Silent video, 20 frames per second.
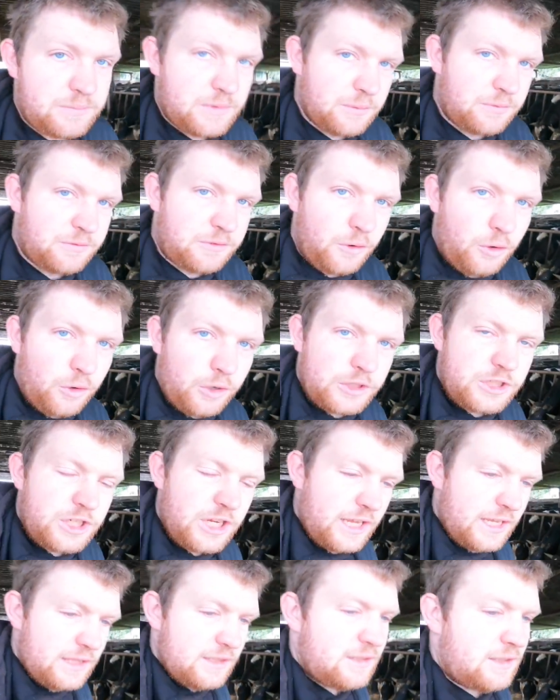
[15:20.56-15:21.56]
floor
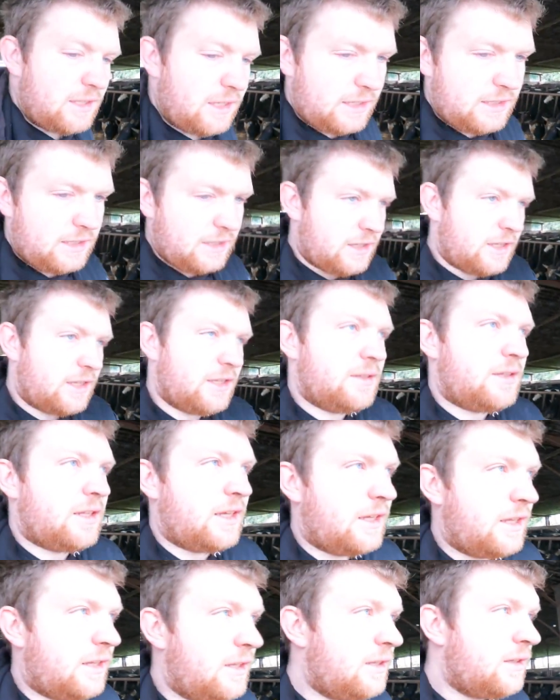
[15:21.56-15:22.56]
chains,
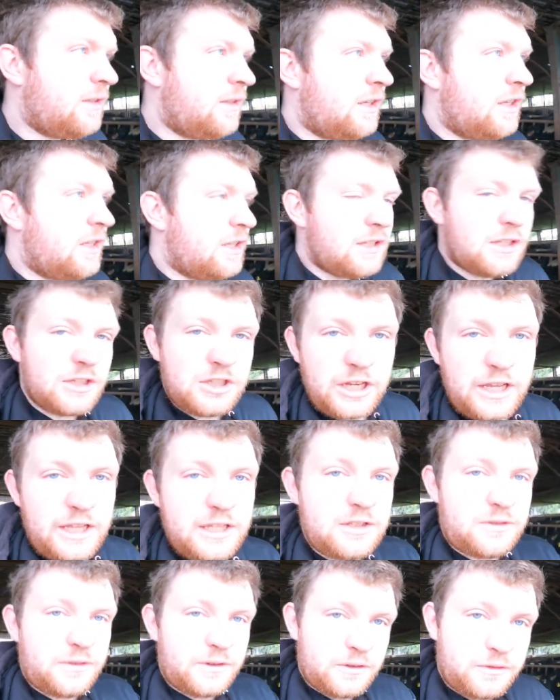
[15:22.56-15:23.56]
the
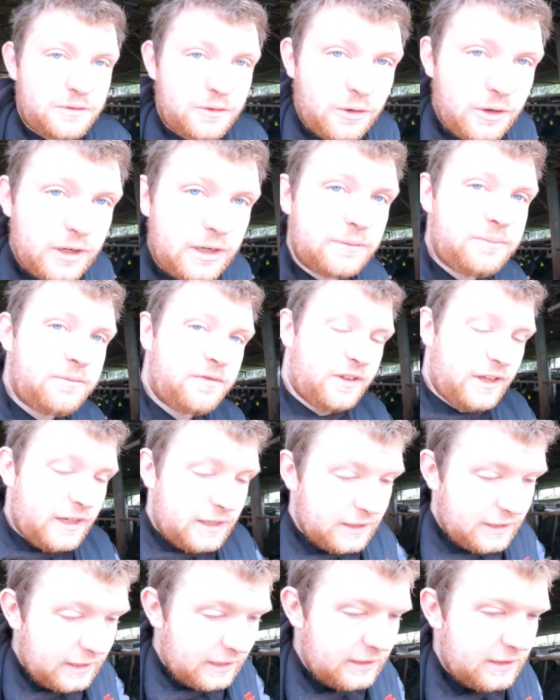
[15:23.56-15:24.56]
chains for the floor that feed
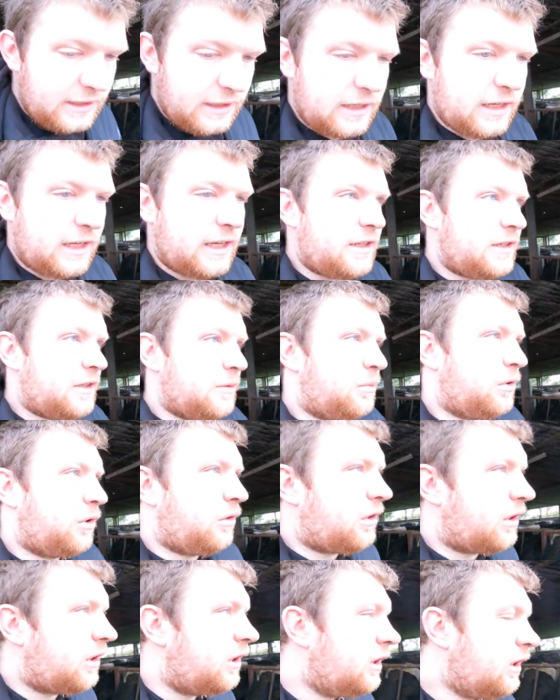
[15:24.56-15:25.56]
it into the
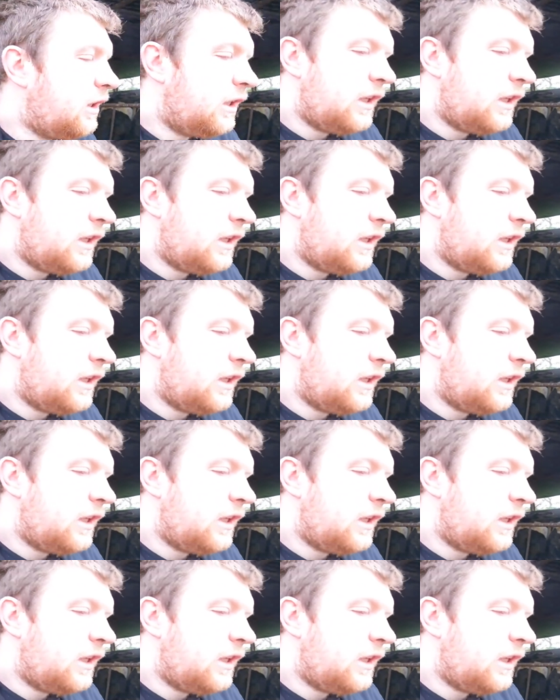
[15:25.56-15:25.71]
blower.